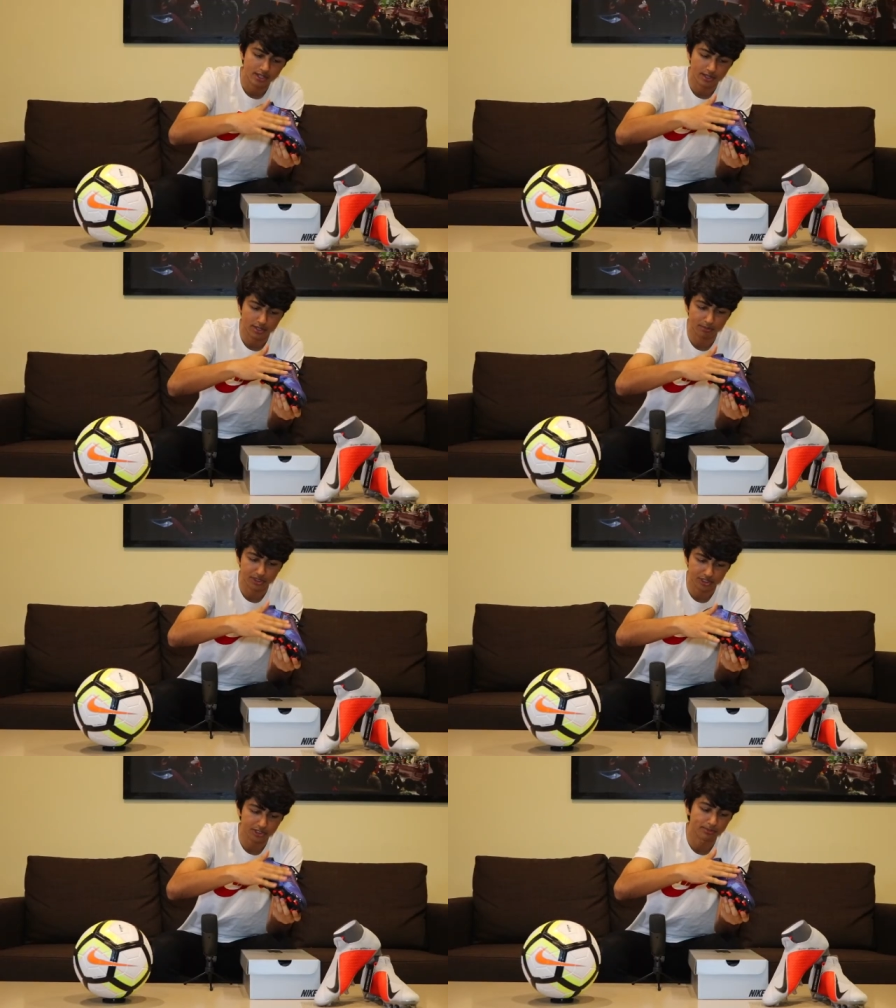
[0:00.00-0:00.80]
the
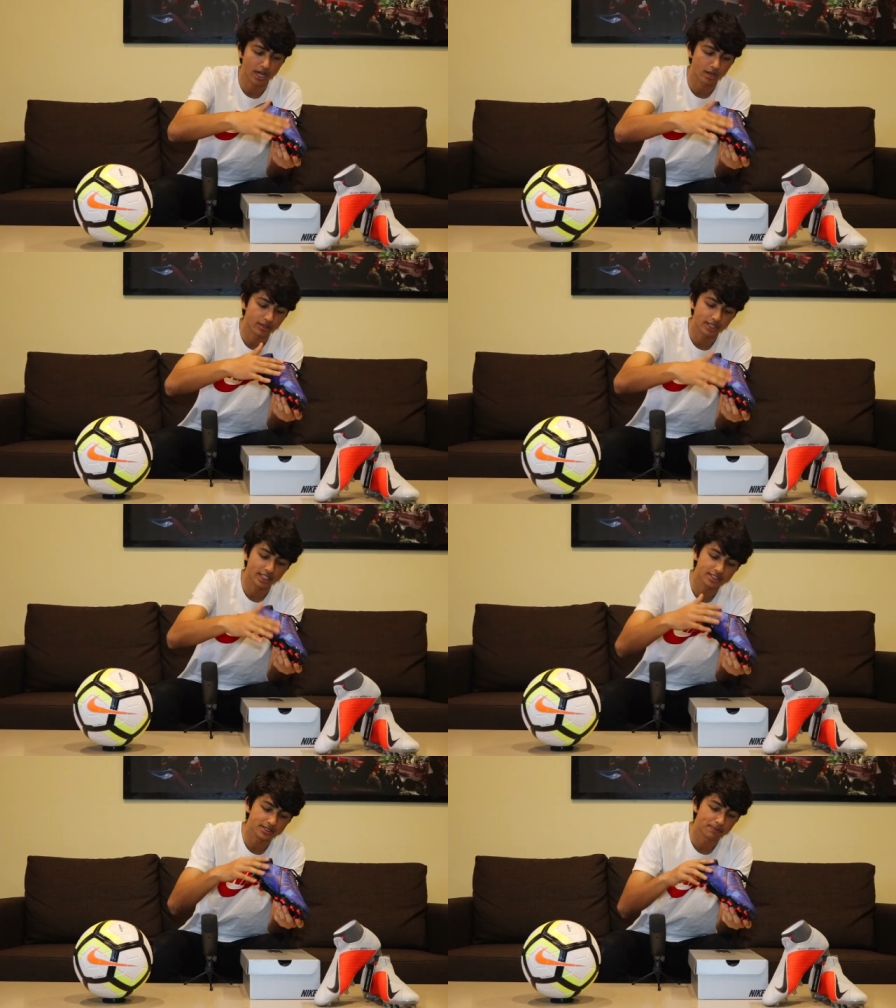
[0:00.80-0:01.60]
precision power
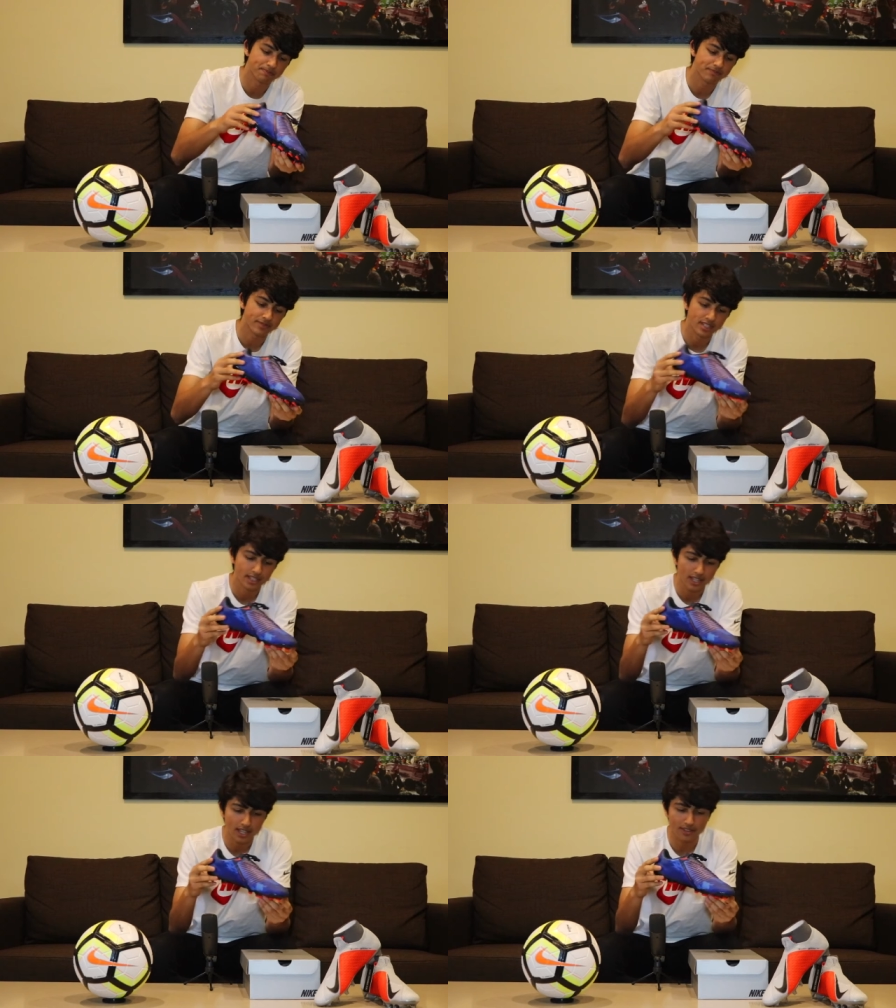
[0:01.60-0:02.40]
lines
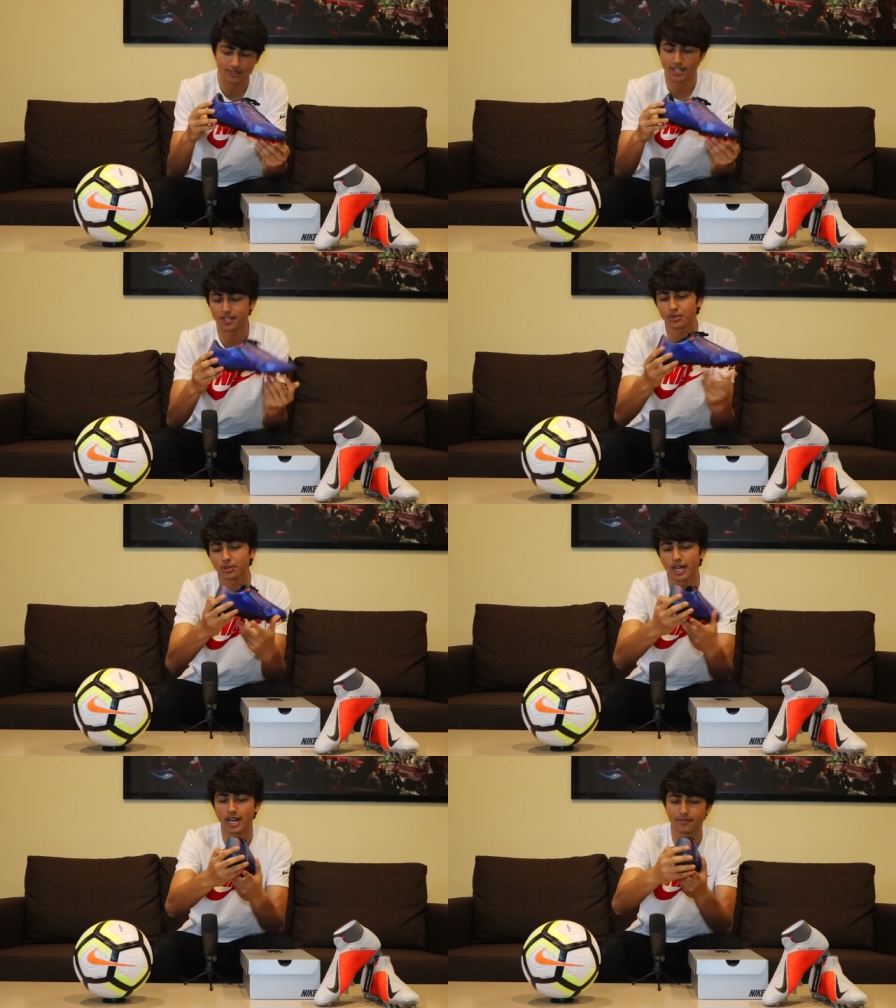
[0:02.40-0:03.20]
and then
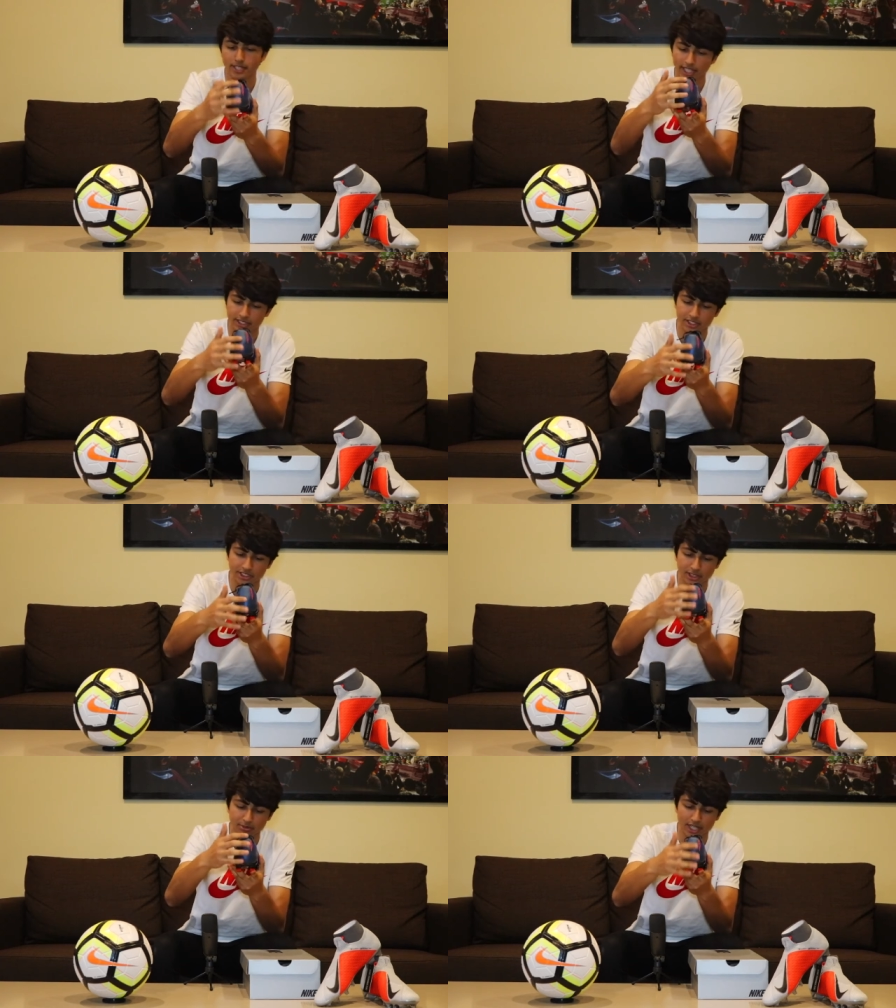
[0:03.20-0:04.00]
you have the
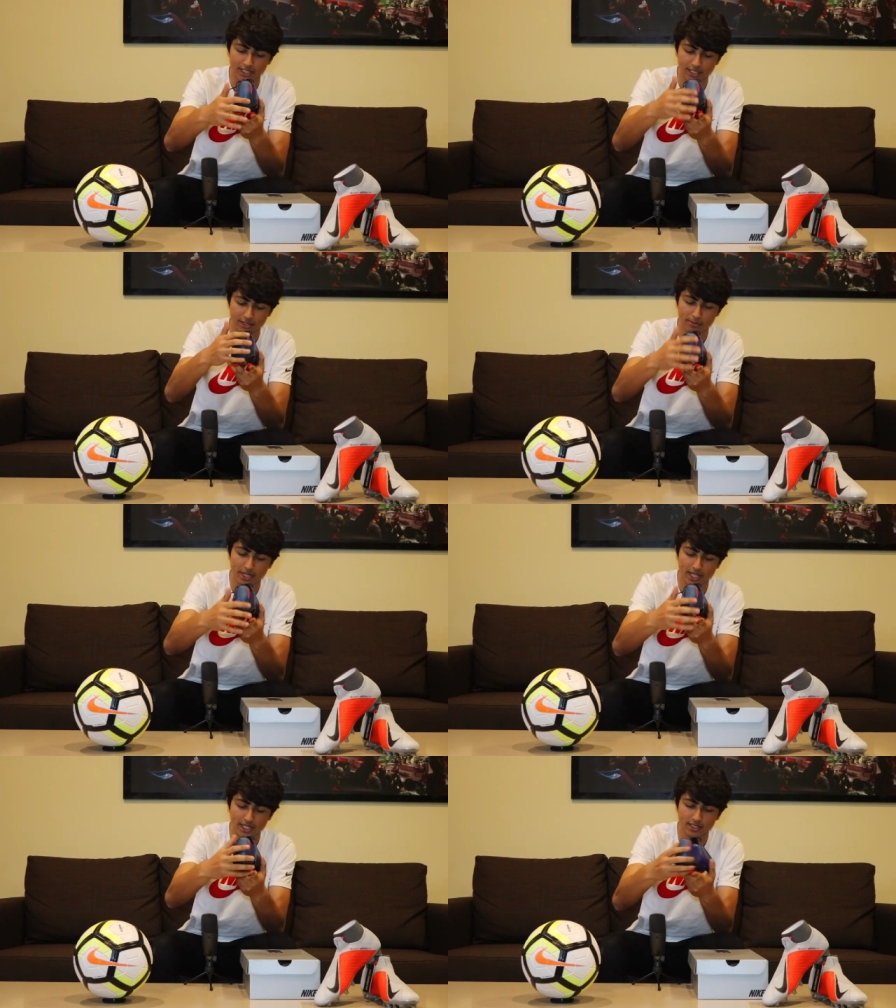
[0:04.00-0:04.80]
ACC branding on the
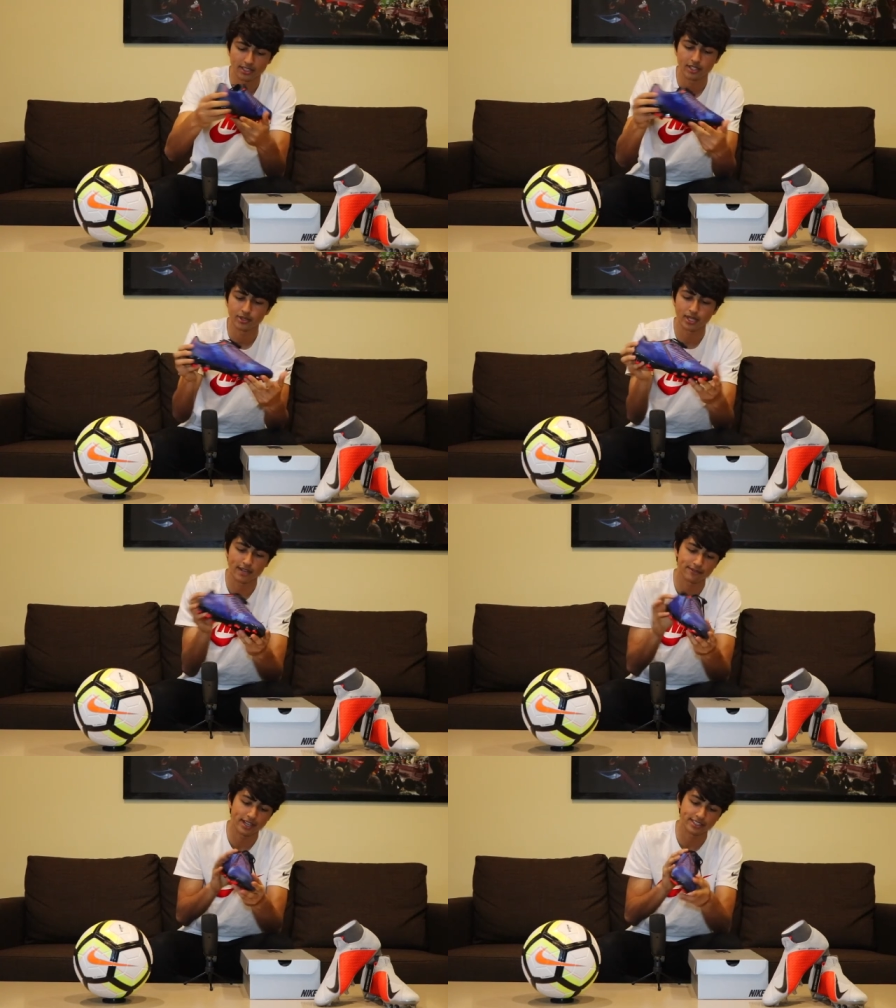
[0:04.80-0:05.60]
back. You
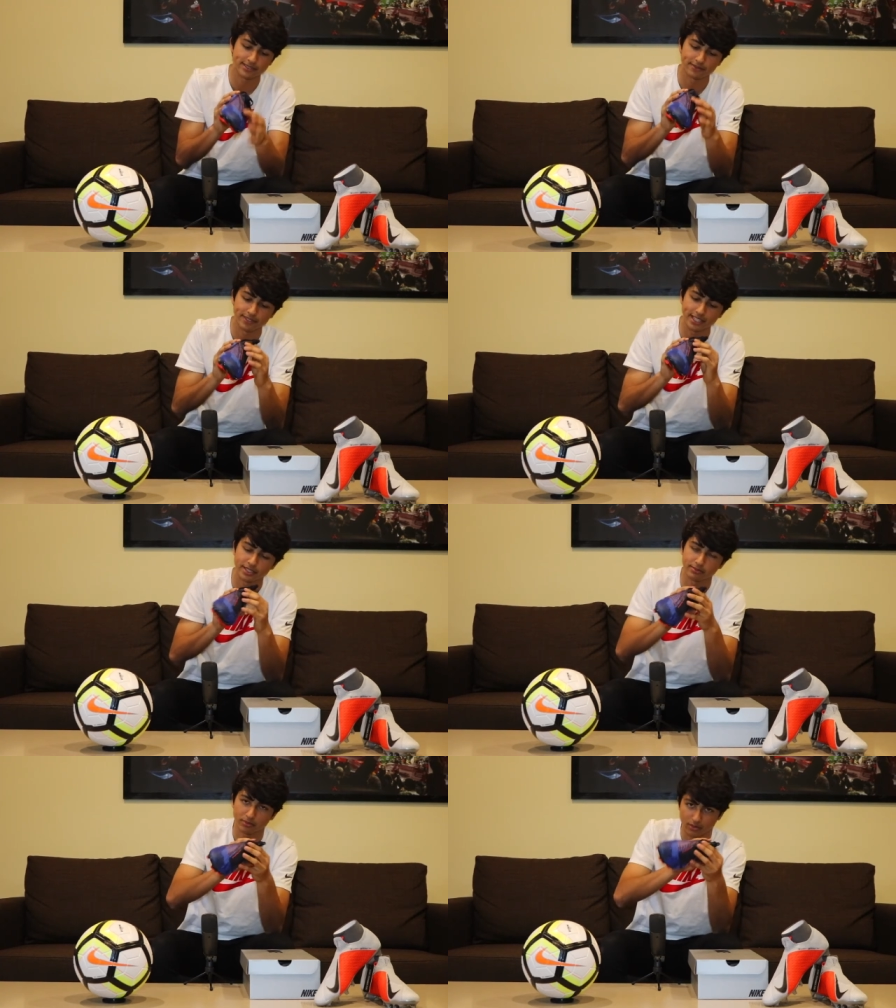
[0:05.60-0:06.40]
have Phantom Venom